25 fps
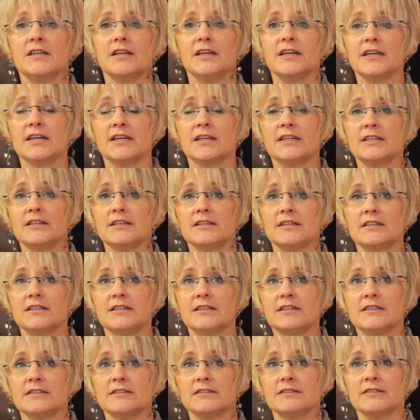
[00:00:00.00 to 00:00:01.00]
And uh,
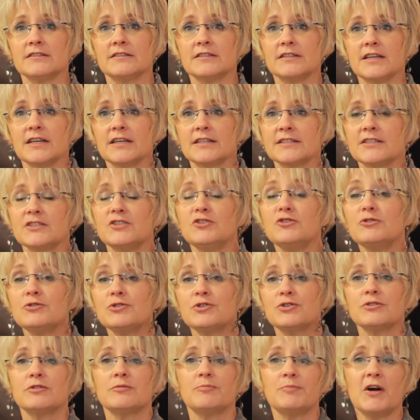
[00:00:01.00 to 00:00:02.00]
as a
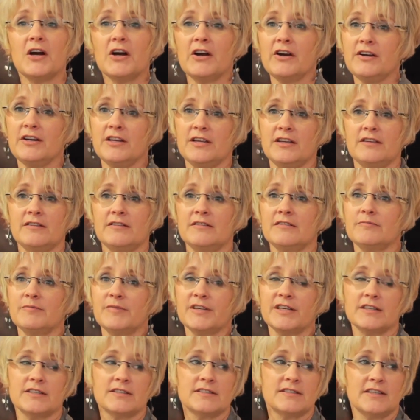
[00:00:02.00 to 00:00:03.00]
neutral party,
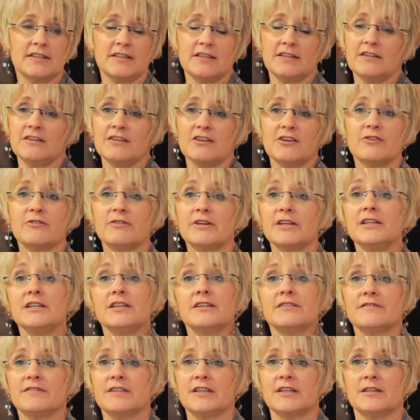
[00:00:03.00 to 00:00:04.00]
because I didn't know any
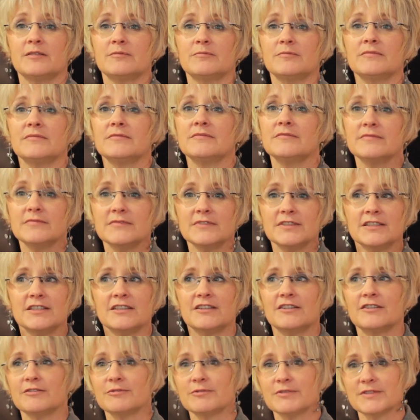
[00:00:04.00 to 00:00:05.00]
of them, you
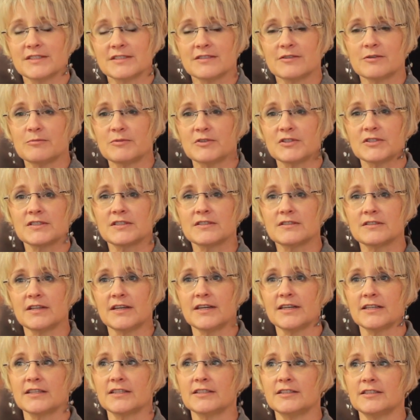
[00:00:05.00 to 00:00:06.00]
know, it was almost
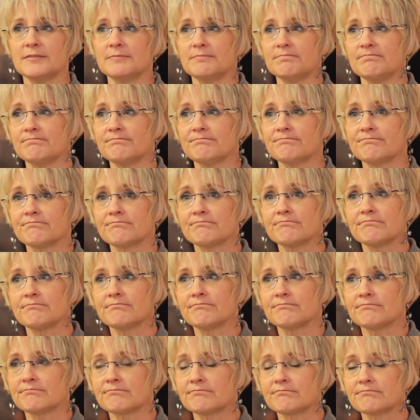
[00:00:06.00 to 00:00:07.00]
like a, um,
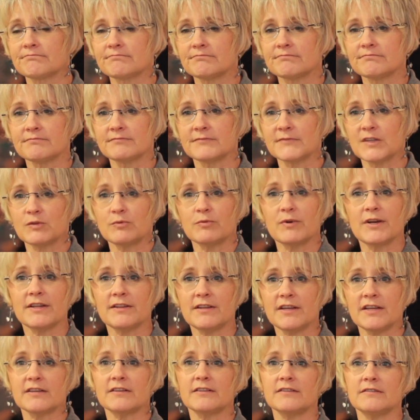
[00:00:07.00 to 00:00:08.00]
a way
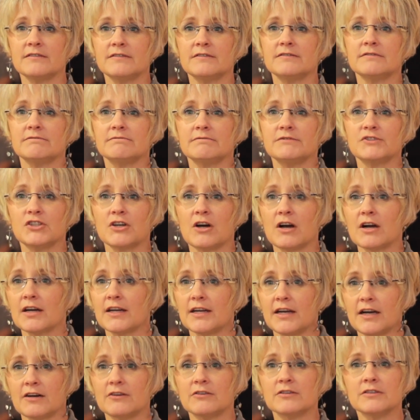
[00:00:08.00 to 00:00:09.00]
they could talk it
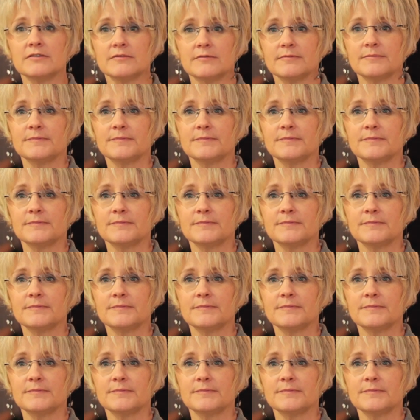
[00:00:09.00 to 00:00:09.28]
out.